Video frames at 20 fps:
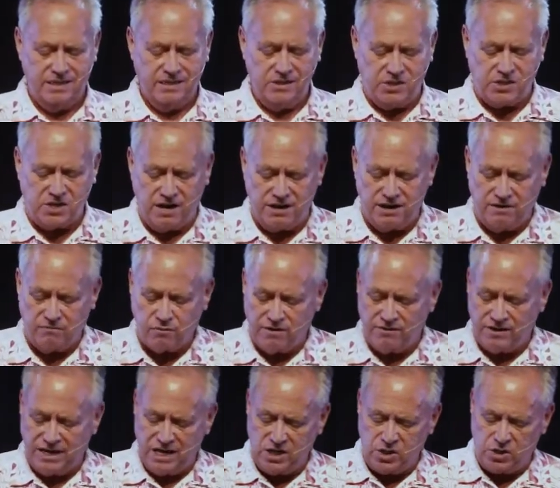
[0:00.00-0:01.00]
This kind of
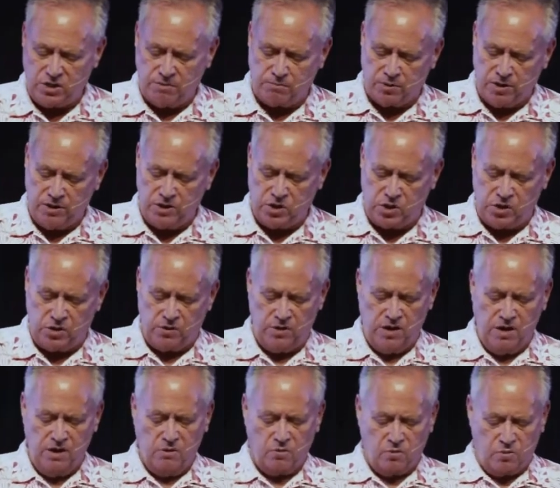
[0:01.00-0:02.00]
revelation brings you
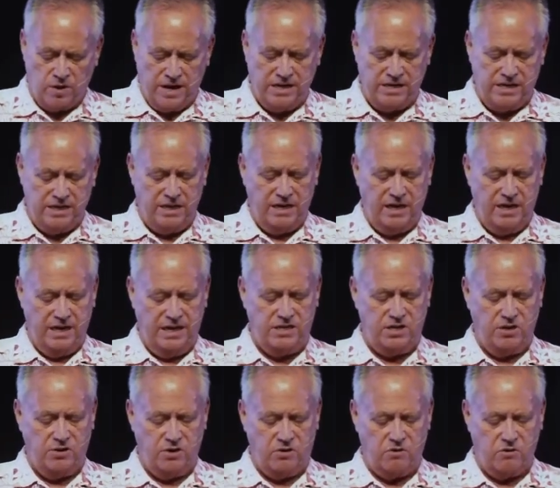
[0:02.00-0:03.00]
regularly
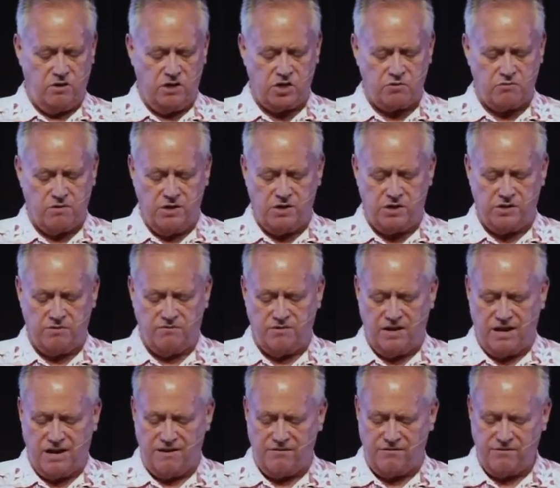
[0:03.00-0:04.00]
to the crossroads of
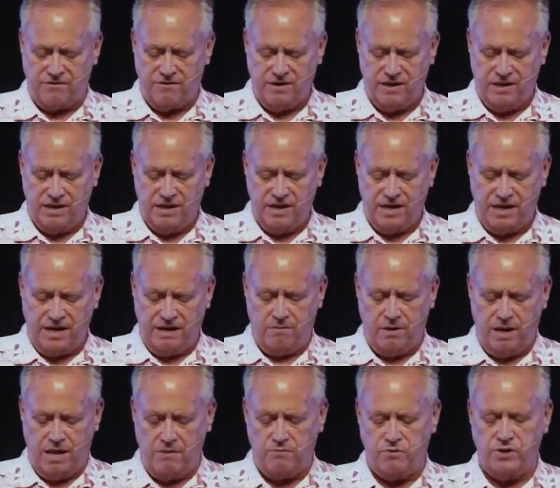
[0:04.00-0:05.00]
life. How
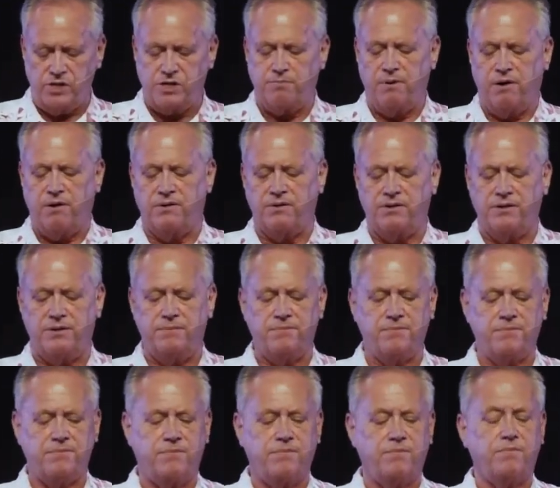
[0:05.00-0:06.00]
will I respond?
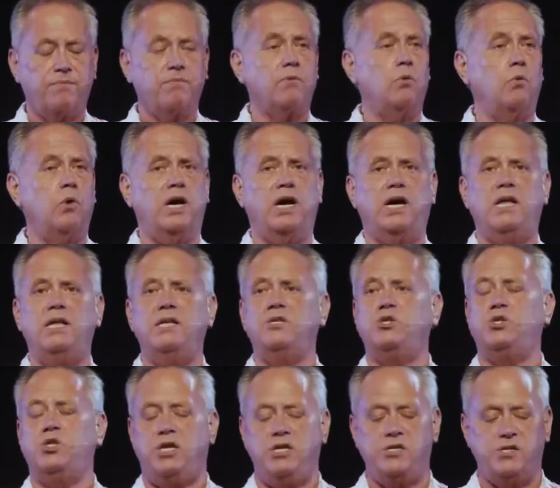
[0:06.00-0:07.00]
Well, is
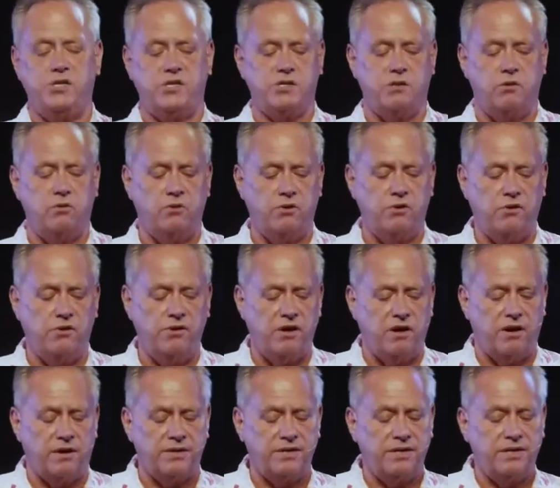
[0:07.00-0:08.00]
Jesus Lord or
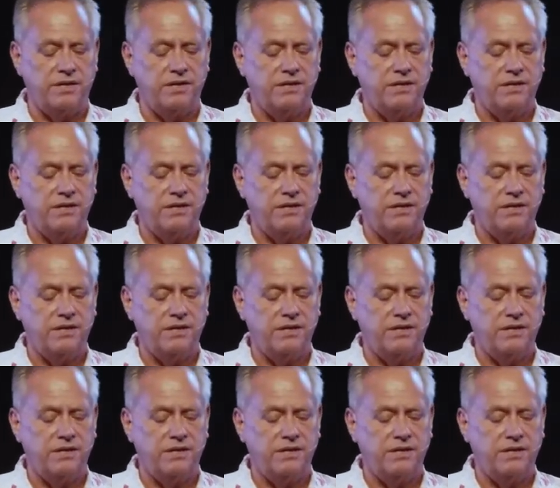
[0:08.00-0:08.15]
not?